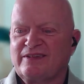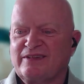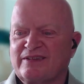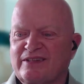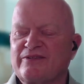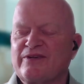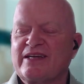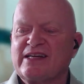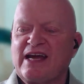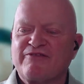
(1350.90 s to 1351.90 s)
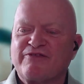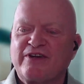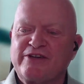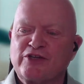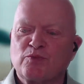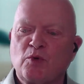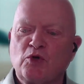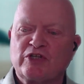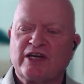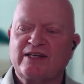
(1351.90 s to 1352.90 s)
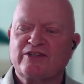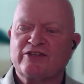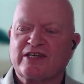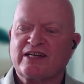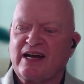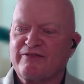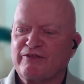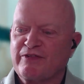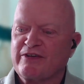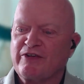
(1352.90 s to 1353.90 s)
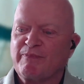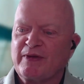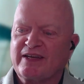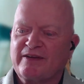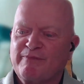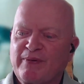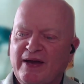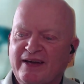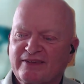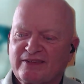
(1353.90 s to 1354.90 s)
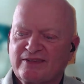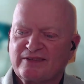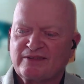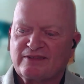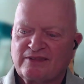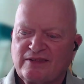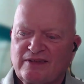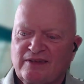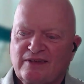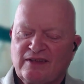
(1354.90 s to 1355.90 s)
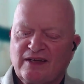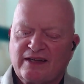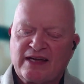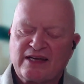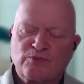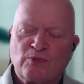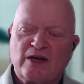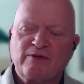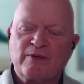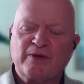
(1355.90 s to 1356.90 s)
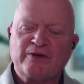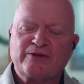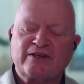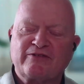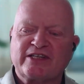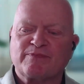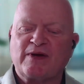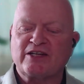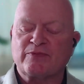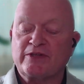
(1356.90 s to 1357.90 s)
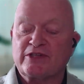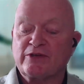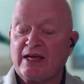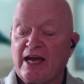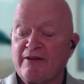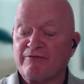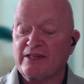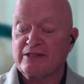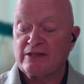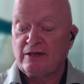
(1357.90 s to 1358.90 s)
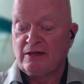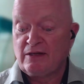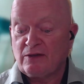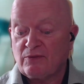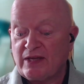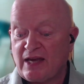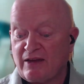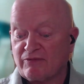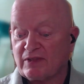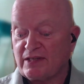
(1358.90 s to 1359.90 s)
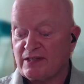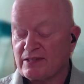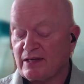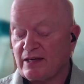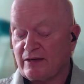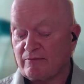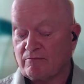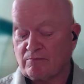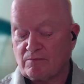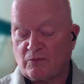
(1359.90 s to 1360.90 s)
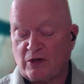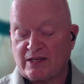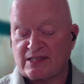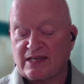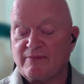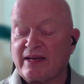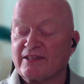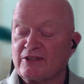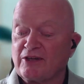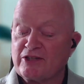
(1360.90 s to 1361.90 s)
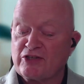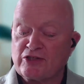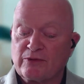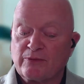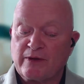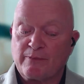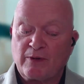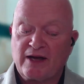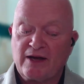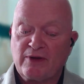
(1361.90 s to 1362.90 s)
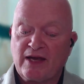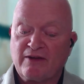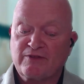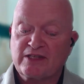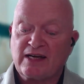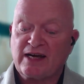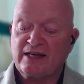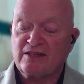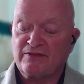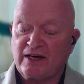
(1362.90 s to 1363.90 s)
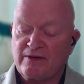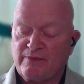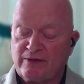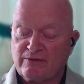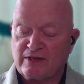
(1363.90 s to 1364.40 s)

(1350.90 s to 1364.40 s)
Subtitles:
So we can have very small changes can have a very big impact. And that's why we build in risk management. So we have these, we can say methodologies that we apply. We have design and development,